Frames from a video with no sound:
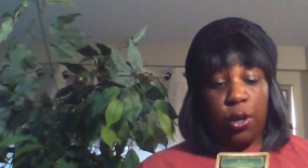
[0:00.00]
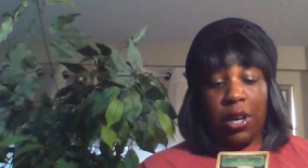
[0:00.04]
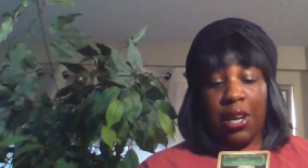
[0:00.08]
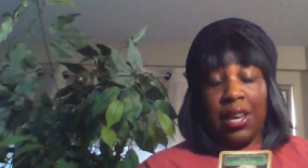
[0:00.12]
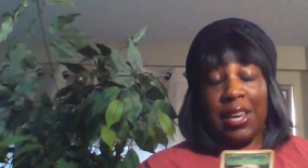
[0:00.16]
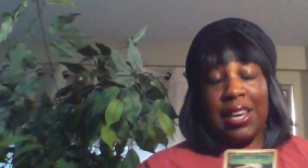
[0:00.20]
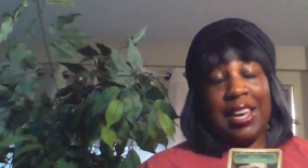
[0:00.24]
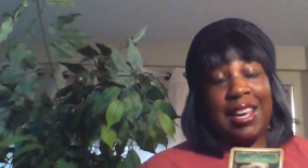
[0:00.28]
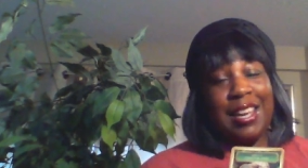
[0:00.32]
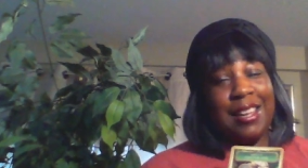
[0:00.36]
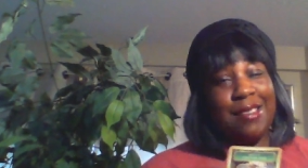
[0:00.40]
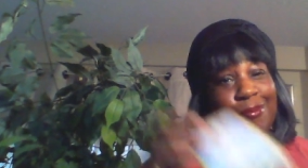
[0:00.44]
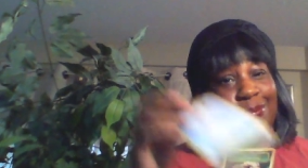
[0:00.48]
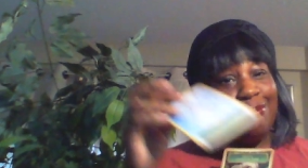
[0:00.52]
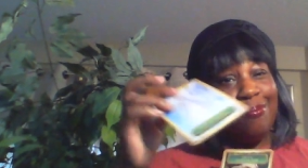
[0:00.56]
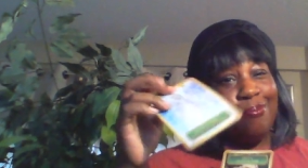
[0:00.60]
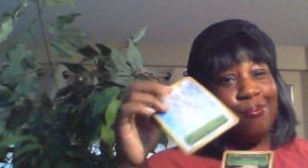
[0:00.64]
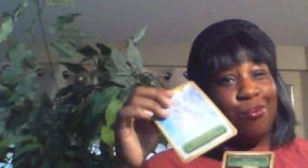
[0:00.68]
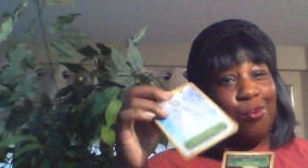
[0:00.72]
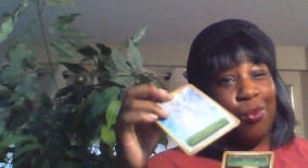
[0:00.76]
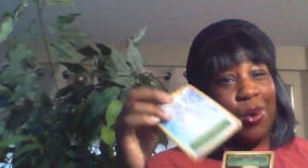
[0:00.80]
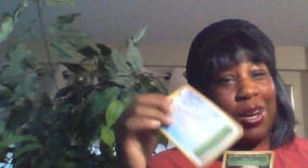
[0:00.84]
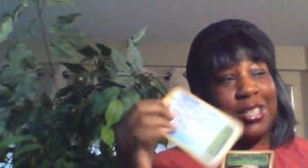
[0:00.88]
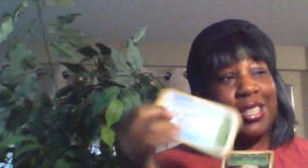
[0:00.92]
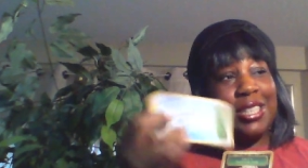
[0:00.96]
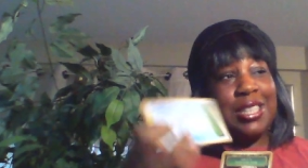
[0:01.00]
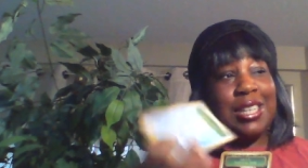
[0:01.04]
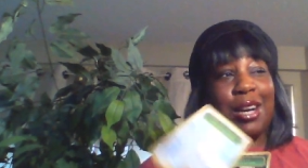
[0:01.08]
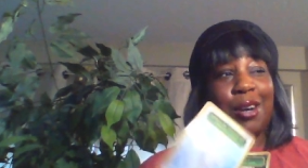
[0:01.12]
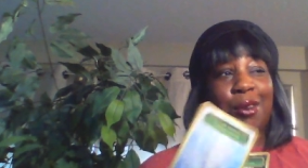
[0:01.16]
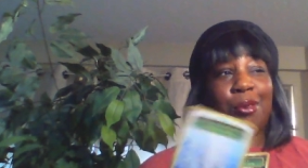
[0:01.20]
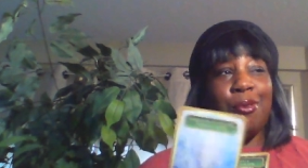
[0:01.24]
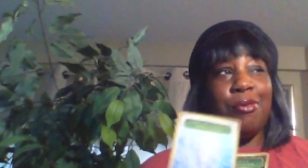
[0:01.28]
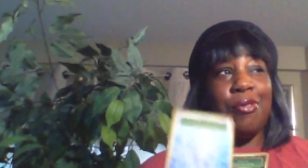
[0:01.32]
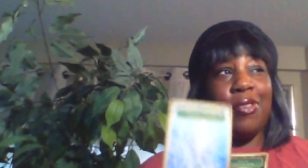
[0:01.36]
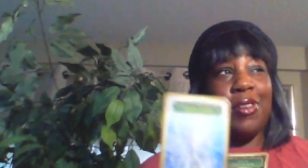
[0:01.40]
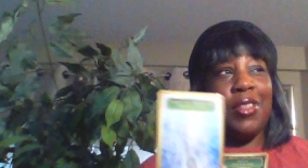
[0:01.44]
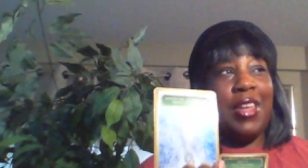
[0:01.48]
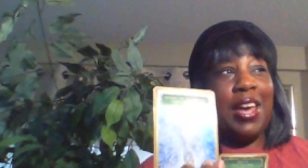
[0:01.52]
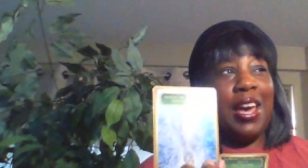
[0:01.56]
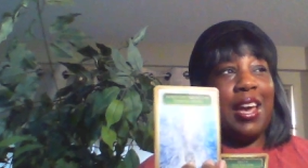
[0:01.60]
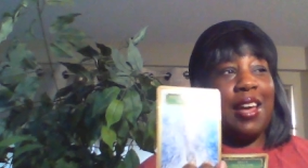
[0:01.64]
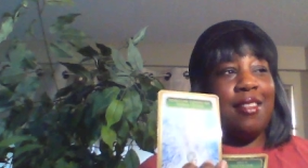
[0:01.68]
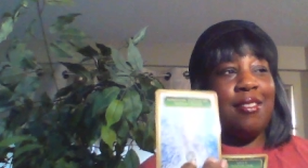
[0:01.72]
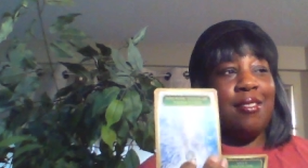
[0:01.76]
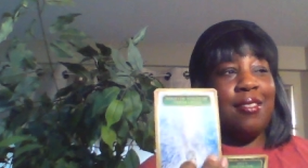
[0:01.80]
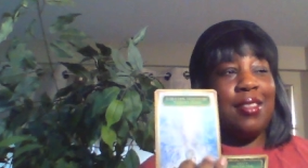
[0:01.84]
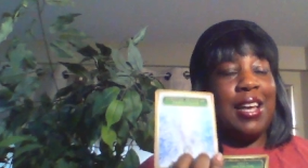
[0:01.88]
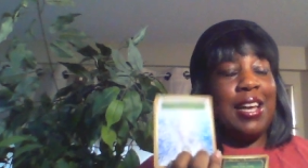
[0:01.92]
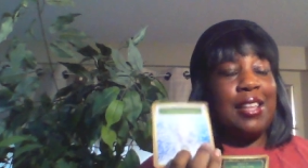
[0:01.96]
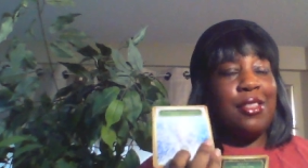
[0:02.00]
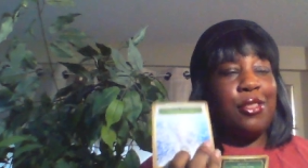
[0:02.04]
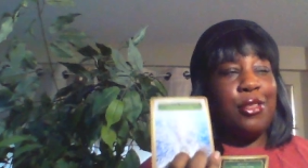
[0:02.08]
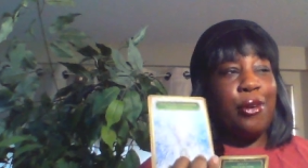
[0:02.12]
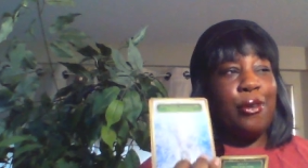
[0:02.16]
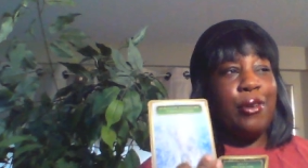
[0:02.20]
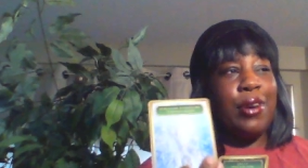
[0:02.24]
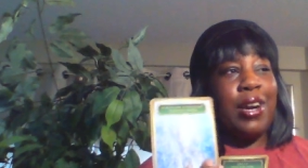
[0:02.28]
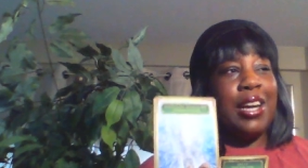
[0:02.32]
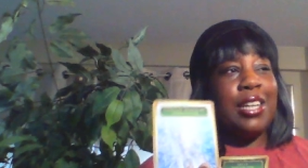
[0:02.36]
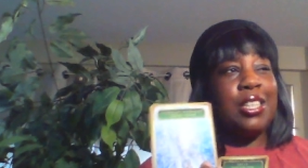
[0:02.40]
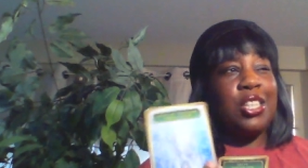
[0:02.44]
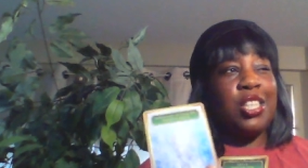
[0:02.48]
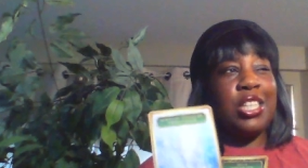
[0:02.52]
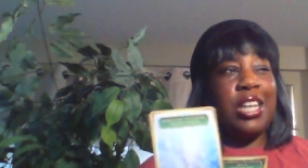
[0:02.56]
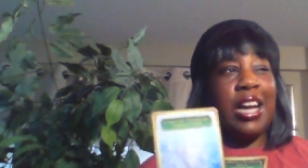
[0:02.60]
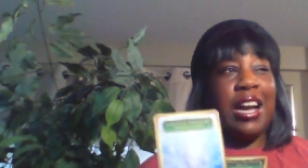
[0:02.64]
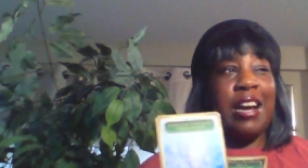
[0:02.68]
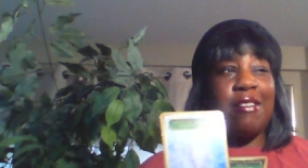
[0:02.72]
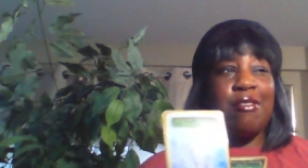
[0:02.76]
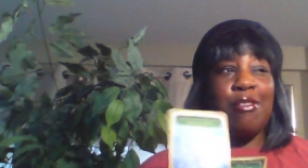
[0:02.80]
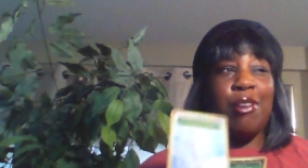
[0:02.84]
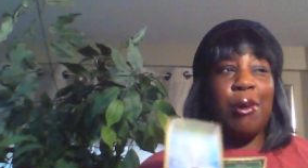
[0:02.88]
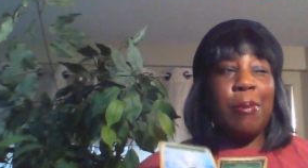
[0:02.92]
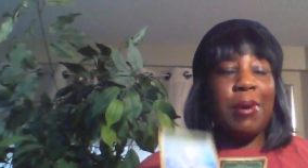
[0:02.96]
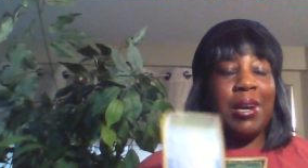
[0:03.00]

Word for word: Again, watch out for that, that third eye chakra,